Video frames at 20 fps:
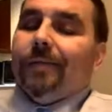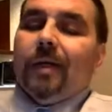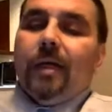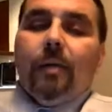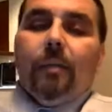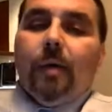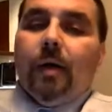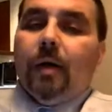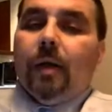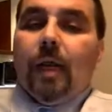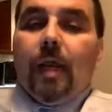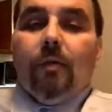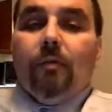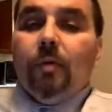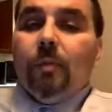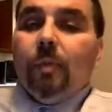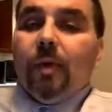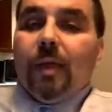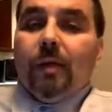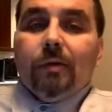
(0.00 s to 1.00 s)
Come on,
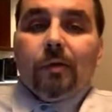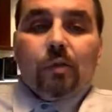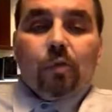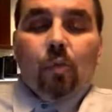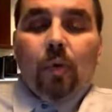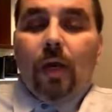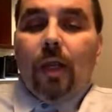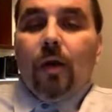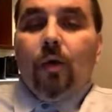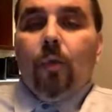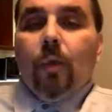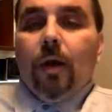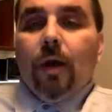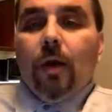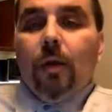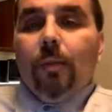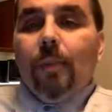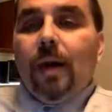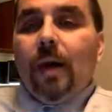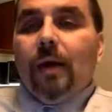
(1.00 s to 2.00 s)
everybody was well
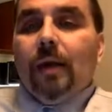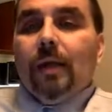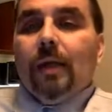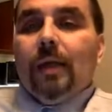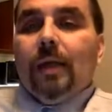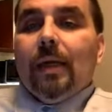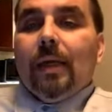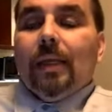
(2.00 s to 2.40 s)
aware about it,